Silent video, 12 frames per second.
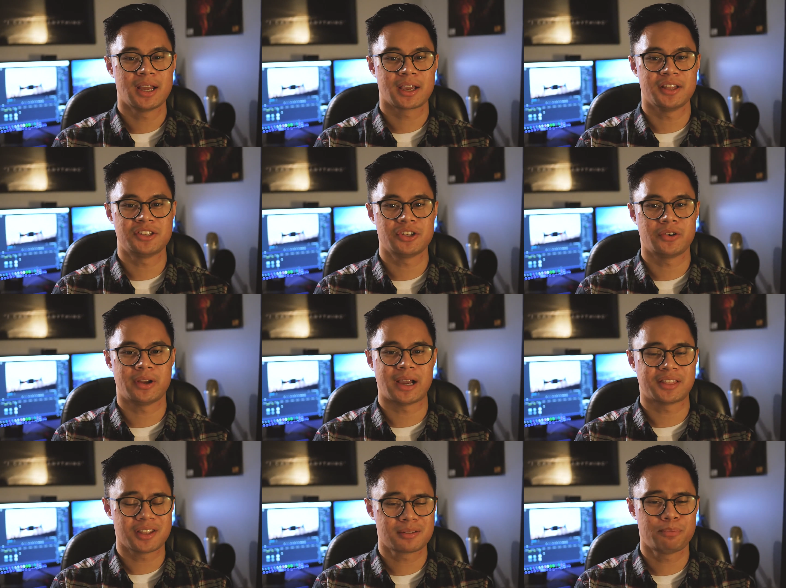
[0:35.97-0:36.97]
considering
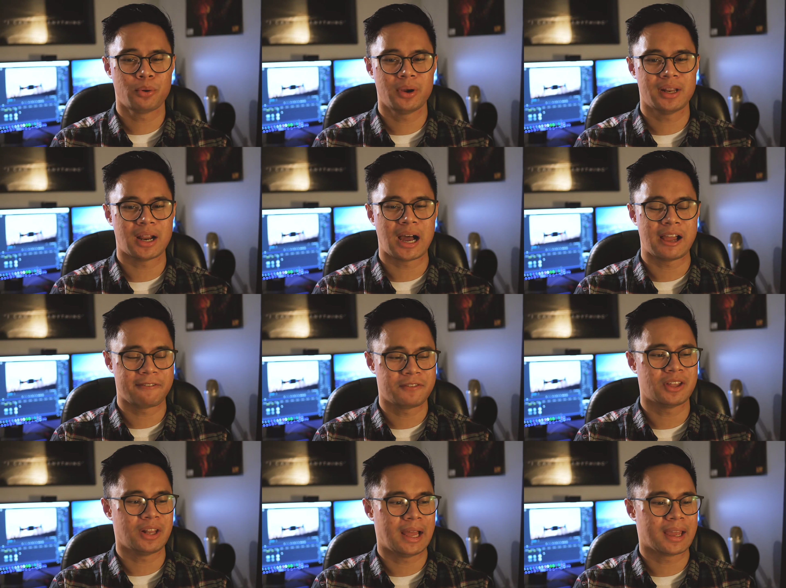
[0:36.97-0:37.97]
at this point I
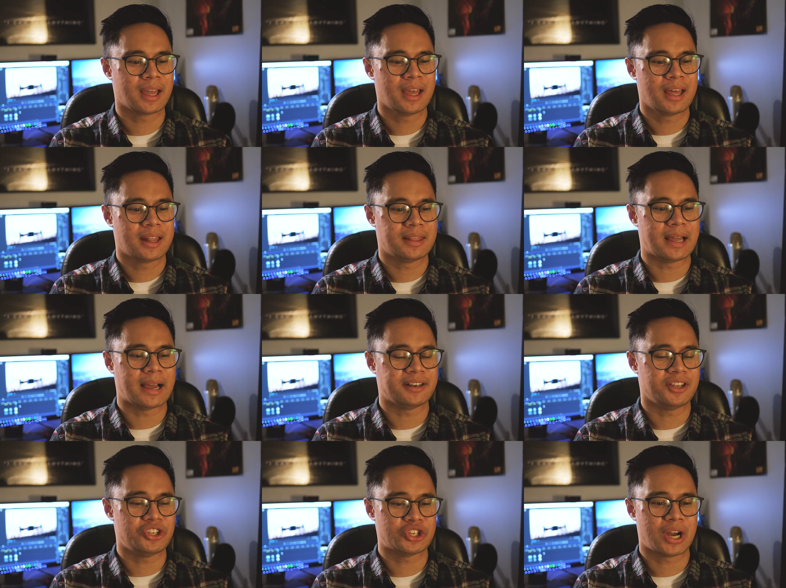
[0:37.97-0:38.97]
feel like that
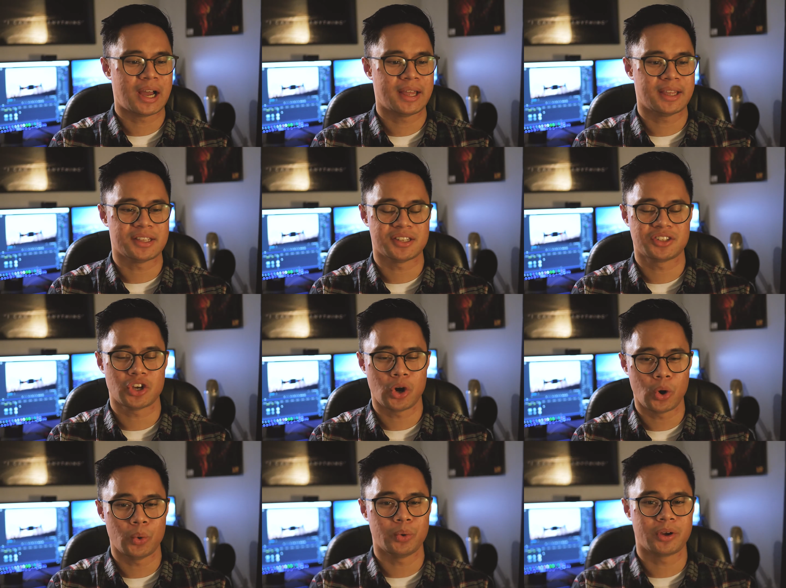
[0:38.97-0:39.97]
DJI is its
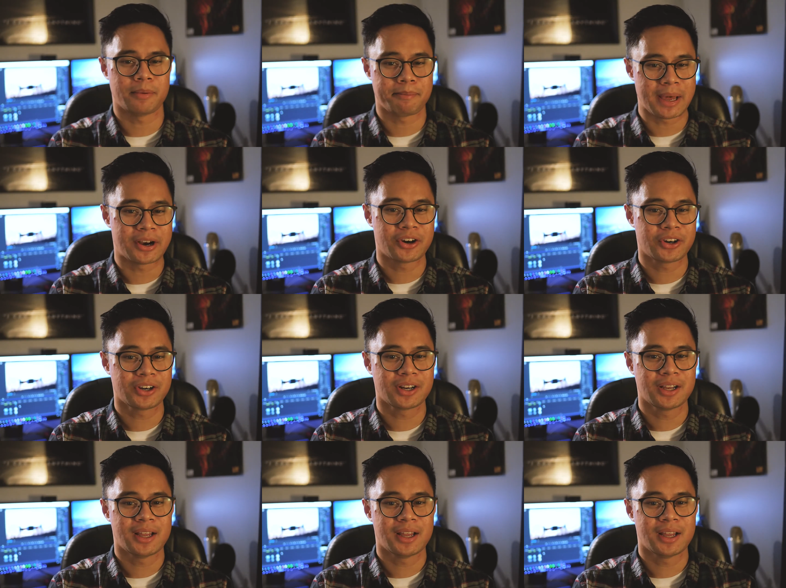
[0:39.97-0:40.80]
own competitor,